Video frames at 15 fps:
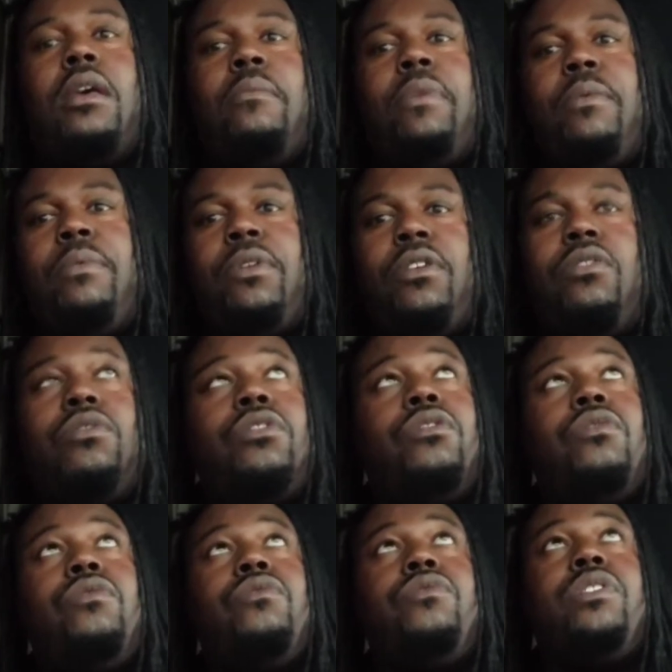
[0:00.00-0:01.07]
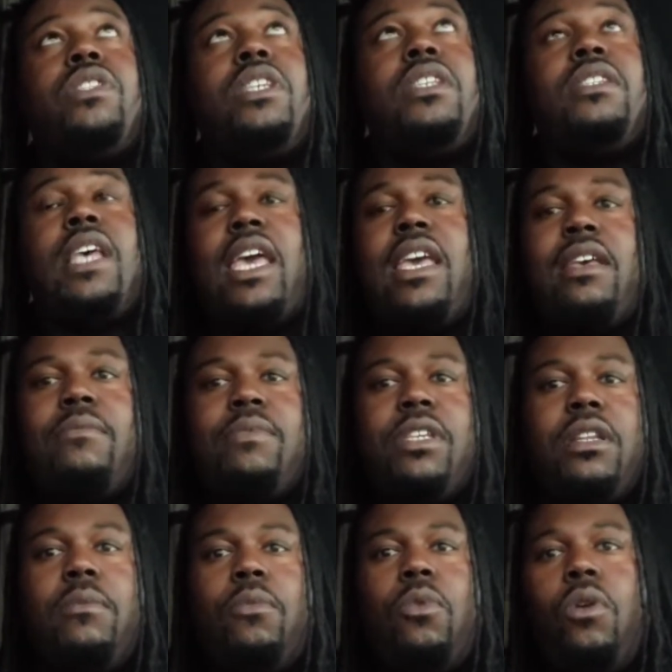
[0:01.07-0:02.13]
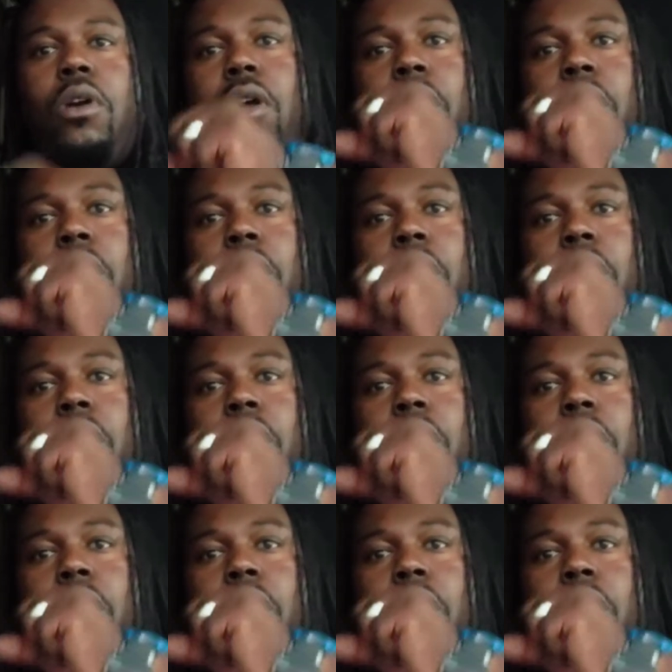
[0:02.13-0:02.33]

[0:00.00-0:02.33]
people don't use these hams anymore.